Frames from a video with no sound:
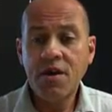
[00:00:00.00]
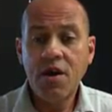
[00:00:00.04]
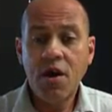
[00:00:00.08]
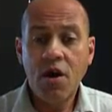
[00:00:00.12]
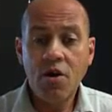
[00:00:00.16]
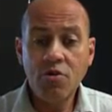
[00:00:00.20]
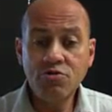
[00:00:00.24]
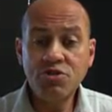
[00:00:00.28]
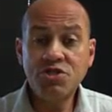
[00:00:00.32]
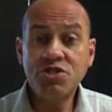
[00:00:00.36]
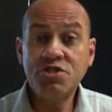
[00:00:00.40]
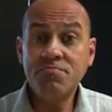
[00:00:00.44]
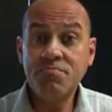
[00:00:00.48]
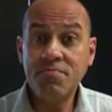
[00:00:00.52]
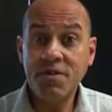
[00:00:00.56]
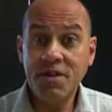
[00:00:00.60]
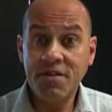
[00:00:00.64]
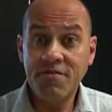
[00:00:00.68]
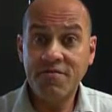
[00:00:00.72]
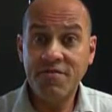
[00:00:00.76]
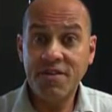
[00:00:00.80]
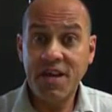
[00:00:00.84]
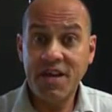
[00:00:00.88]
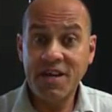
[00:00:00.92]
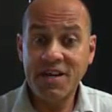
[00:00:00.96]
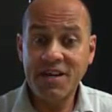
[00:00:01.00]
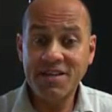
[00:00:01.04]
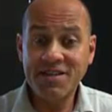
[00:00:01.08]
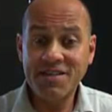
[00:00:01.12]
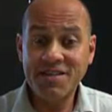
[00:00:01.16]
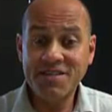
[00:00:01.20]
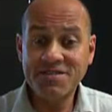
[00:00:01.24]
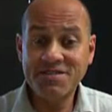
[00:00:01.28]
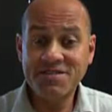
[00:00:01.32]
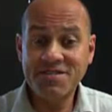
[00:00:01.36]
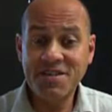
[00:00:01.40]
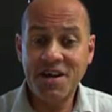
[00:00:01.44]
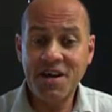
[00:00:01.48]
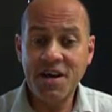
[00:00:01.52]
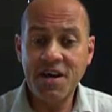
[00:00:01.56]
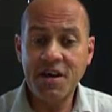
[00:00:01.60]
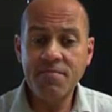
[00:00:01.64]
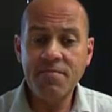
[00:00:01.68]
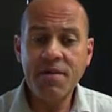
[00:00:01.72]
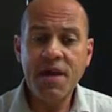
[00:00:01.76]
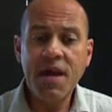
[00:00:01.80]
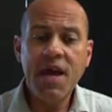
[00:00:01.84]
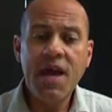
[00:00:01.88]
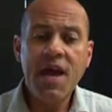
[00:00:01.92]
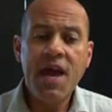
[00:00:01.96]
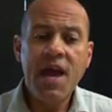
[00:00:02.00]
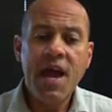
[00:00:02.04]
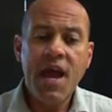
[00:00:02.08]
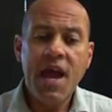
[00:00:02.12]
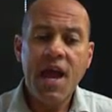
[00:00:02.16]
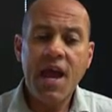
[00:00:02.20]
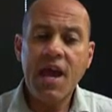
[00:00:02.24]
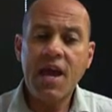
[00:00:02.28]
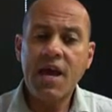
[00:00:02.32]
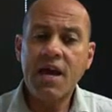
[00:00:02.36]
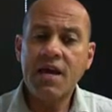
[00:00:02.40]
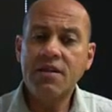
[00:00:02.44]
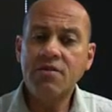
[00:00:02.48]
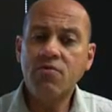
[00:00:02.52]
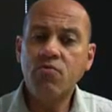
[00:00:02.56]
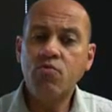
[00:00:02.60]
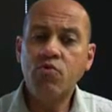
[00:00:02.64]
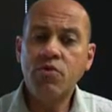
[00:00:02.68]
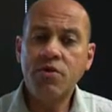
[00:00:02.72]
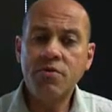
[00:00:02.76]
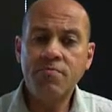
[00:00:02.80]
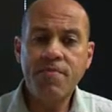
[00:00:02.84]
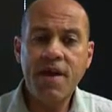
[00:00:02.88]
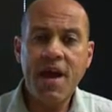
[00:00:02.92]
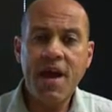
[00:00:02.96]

ocean bill of lading this time, and wood